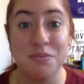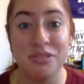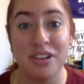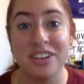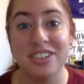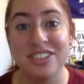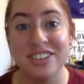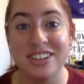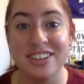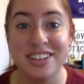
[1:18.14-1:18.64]

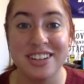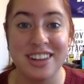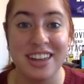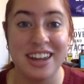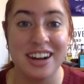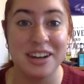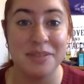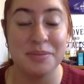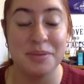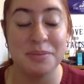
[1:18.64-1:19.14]
brushes
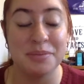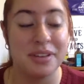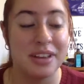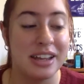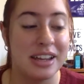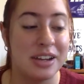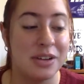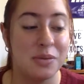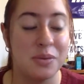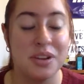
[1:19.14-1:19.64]
that I've been
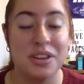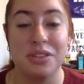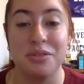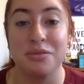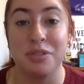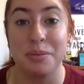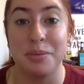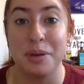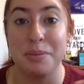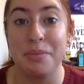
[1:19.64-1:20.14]
playing with
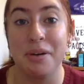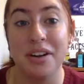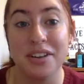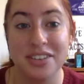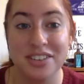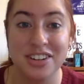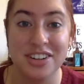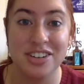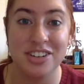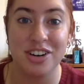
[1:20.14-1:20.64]
from my
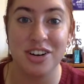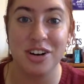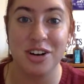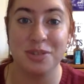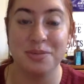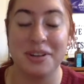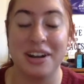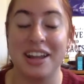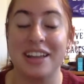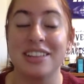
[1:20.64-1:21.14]

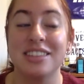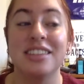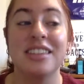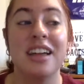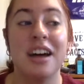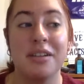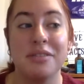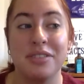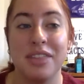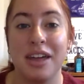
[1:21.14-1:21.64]
BoxyCharm, and I
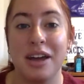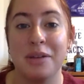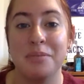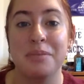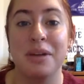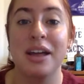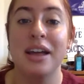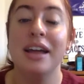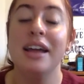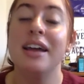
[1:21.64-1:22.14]
love them,
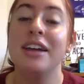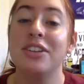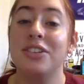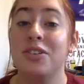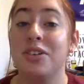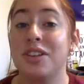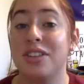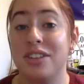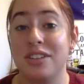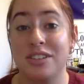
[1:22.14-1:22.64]

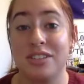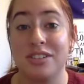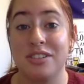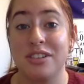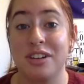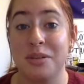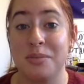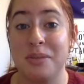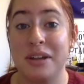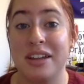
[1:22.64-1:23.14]
so I think they're
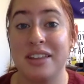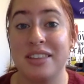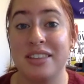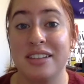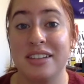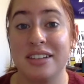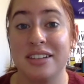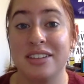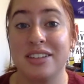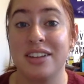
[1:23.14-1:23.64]
going to make
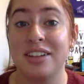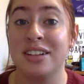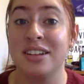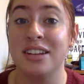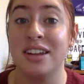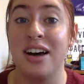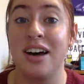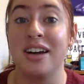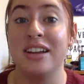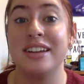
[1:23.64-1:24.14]
things a
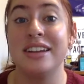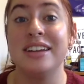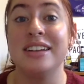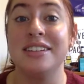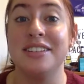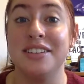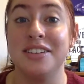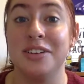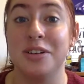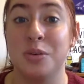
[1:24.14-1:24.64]
lot
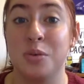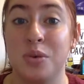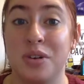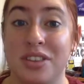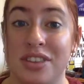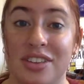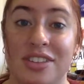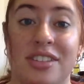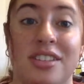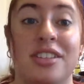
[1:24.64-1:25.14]
easier
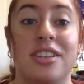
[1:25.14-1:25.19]
with this